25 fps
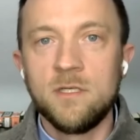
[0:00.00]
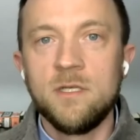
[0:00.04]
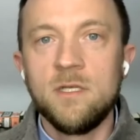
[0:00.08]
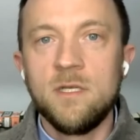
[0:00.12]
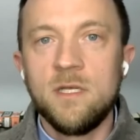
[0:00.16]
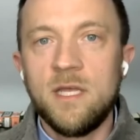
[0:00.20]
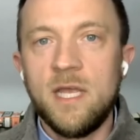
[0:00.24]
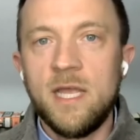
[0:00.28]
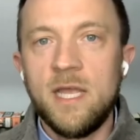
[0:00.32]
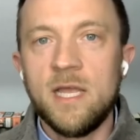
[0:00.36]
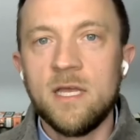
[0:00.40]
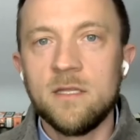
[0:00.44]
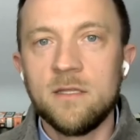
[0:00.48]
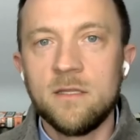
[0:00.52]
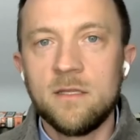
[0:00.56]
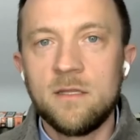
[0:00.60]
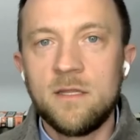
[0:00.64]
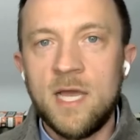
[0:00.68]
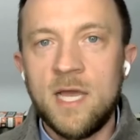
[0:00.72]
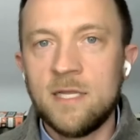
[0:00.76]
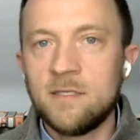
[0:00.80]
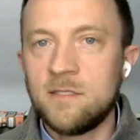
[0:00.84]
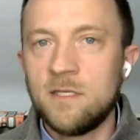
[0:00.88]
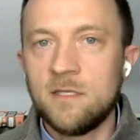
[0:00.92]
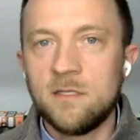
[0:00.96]
and
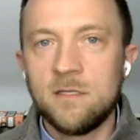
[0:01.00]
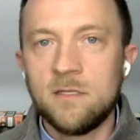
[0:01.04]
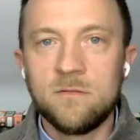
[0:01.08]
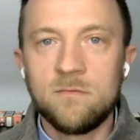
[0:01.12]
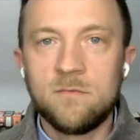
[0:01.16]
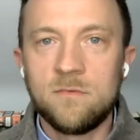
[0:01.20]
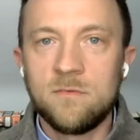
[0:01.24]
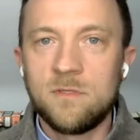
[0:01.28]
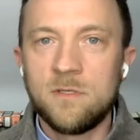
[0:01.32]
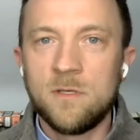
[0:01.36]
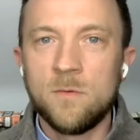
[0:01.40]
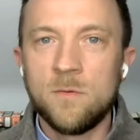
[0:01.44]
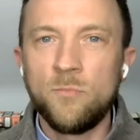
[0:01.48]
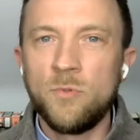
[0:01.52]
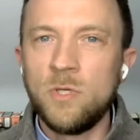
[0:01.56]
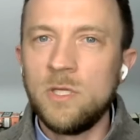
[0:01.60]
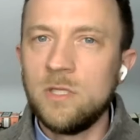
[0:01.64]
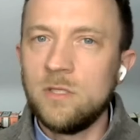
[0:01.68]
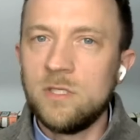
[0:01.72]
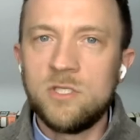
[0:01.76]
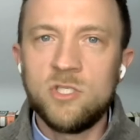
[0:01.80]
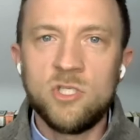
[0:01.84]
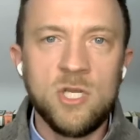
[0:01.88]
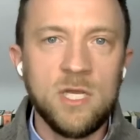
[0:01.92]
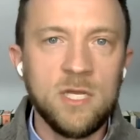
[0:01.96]
that's going to
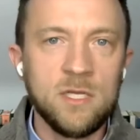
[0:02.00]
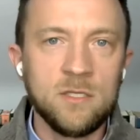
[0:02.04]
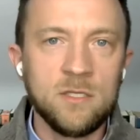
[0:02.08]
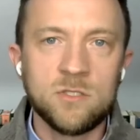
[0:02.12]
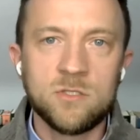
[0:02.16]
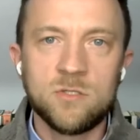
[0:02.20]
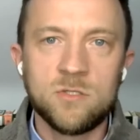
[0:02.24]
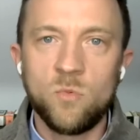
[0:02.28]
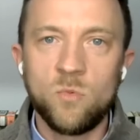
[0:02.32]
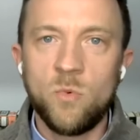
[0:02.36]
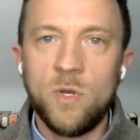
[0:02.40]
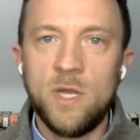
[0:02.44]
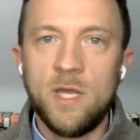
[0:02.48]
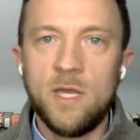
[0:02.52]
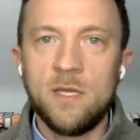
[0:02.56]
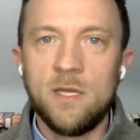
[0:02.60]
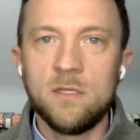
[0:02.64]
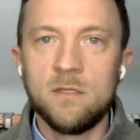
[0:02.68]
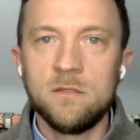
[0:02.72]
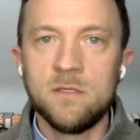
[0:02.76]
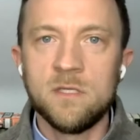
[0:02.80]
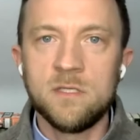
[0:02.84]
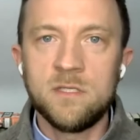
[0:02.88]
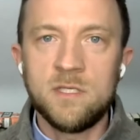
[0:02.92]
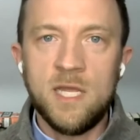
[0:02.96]
completely change the way
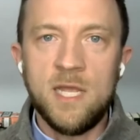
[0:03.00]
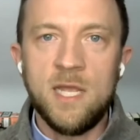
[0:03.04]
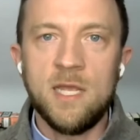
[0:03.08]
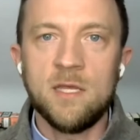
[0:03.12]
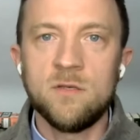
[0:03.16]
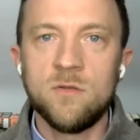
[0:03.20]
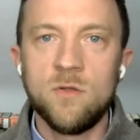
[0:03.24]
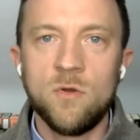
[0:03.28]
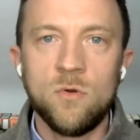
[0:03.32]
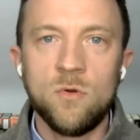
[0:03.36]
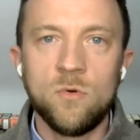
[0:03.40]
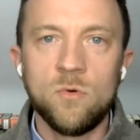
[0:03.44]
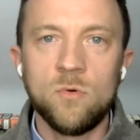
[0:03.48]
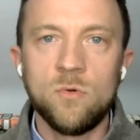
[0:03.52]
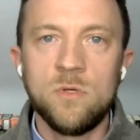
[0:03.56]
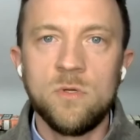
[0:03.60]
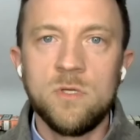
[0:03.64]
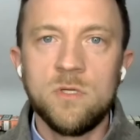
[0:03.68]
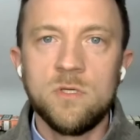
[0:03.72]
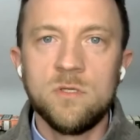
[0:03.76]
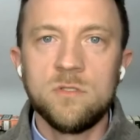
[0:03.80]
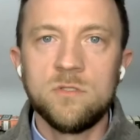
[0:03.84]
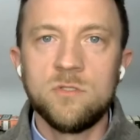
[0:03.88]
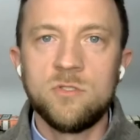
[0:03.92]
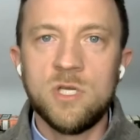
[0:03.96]
Nintendo
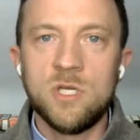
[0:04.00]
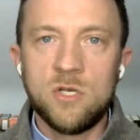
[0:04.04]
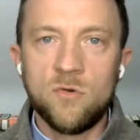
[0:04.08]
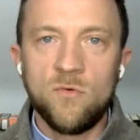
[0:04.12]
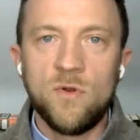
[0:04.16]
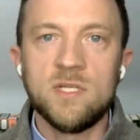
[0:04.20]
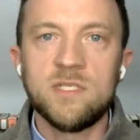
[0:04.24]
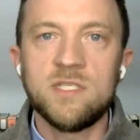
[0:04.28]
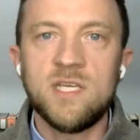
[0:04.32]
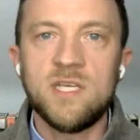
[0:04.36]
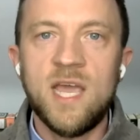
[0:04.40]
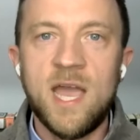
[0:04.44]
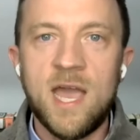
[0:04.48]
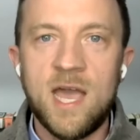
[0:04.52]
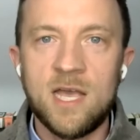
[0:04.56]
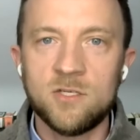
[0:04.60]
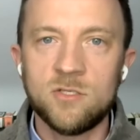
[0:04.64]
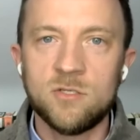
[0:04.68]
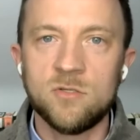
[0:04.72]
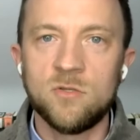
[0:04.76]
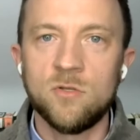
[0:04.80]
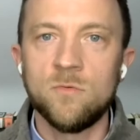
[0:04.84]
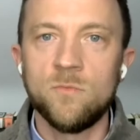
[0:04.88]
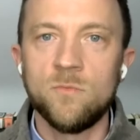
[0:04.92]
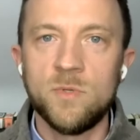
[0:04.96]
generates cash
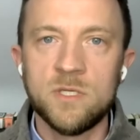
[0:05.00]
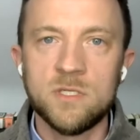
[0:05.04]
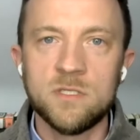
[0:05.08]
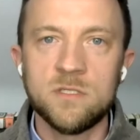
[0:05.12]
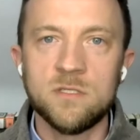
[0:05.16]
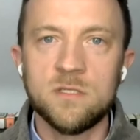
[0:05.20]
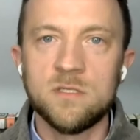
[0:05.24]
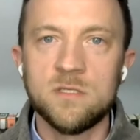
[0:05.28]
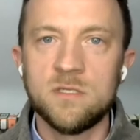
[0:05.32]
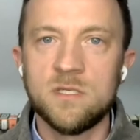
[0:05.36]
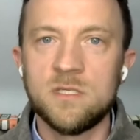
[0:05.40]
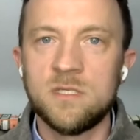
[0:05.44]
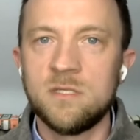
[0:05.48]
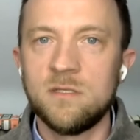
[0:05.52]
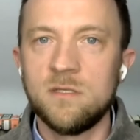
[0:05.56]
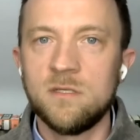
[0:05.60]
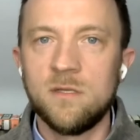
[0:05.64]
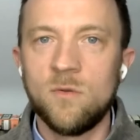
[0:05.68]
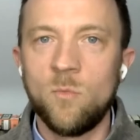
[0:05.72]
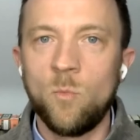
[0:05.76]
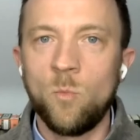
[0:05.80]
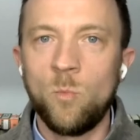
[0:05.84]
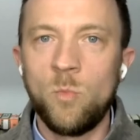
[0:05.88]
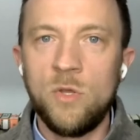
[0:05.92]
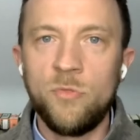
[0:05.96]
in their business. And
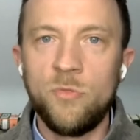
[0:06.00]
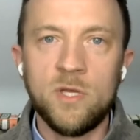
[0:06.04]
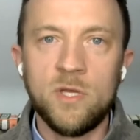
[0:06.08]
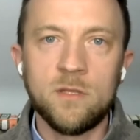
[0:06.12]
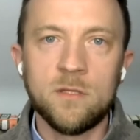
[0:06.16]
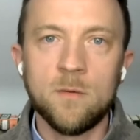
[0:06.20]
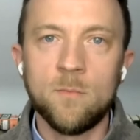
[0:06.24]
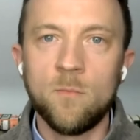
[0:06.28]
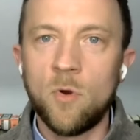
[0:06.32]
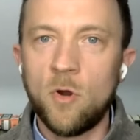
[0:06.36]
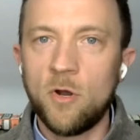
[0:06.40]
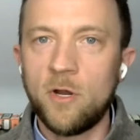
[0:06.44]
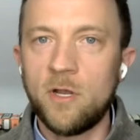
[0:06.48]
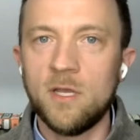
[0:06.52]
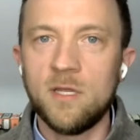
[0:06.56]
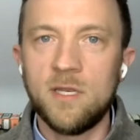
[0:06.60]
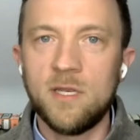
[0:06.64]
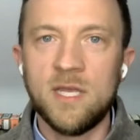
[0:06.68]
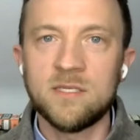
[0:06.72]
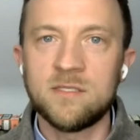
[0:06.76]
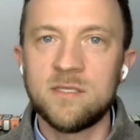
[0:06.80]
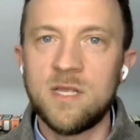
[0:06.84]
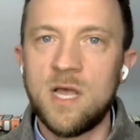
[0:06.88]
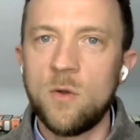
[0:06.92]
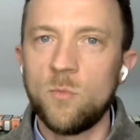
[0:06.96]
we think the market
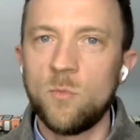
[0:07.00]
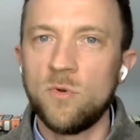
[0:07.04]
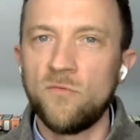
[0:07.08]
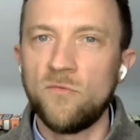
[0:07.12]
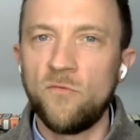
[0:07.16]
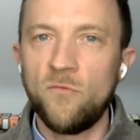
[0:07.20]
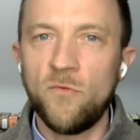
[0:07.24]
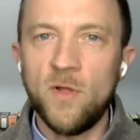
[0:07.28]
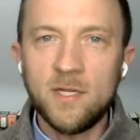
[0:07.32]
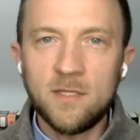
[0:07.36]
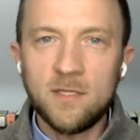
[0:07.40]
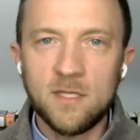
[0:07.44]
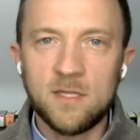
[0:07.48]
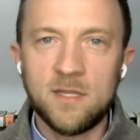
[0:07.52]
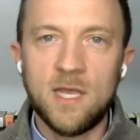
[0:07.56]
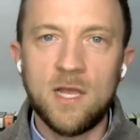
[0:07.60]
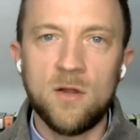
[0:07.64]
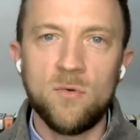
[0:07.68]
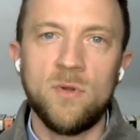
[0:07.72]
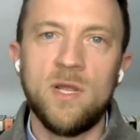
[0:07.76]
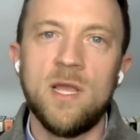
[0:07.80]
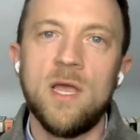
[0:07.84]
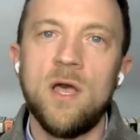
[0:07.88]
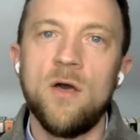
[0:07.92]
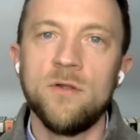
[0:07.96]
has not reflected
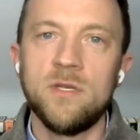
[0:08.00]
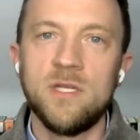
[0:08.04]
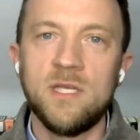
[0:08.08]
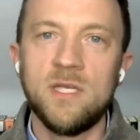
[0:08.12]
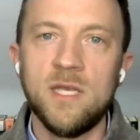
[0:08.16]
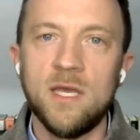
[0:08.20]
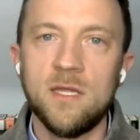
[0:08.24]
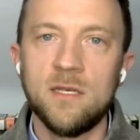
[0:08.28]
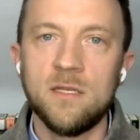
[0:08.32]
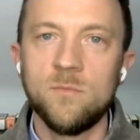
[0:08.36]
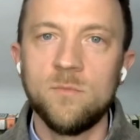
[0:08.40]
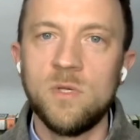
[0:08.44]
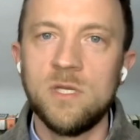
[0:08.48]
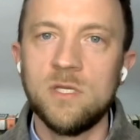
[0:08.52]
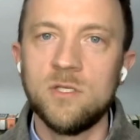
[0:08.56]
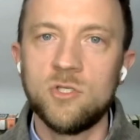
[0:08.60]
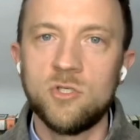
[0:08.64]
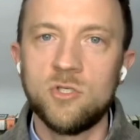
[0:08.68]
that reality yet. I mean,